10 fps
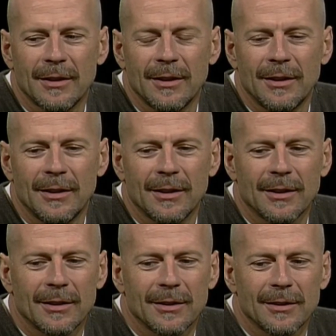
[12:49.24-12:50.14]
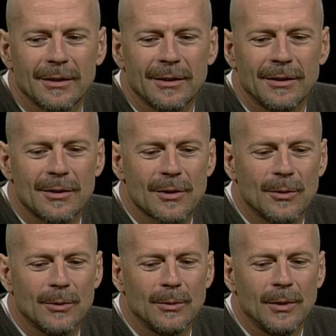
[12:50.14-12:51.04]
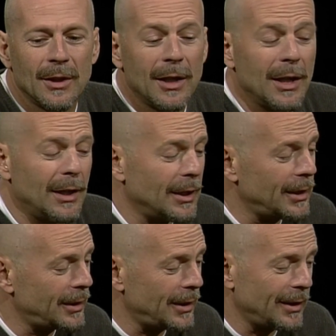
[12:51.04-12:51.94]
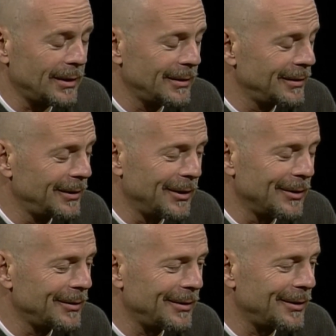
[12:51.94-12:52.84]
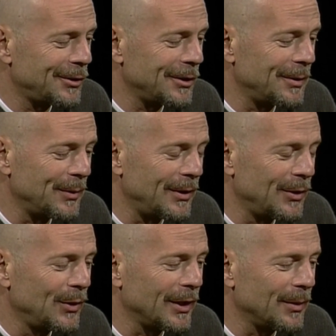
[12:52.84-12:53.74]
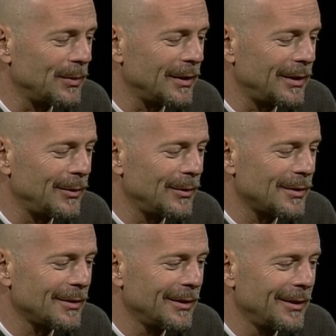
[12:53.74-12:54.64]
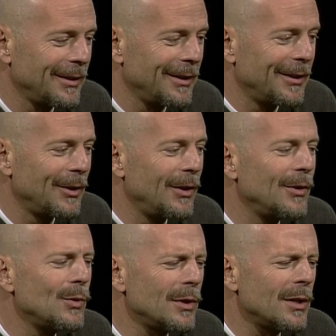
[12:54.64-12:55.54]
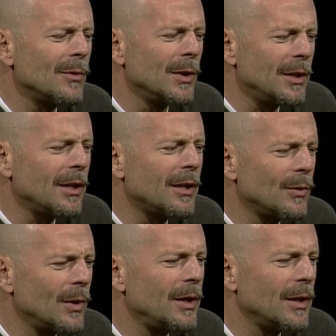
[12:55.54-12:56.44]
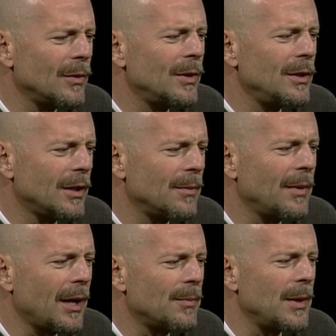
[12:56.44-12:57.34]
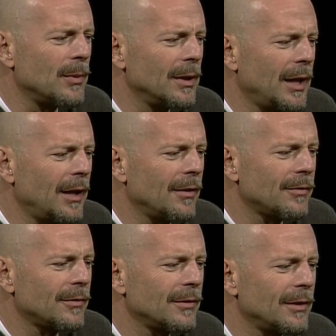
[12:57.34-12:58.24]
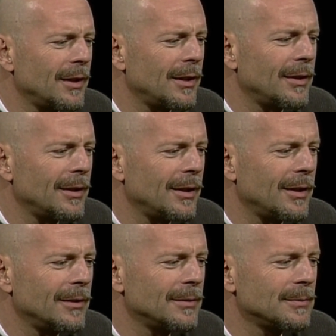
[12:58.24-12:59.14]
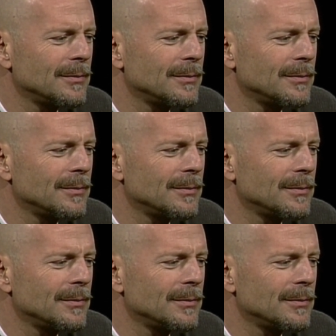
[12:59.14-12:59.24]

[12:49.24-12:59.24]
in uh, in school, and not that I you know I shouldn't have been doing it, but it was when you can, when you when you can make people laugh and and.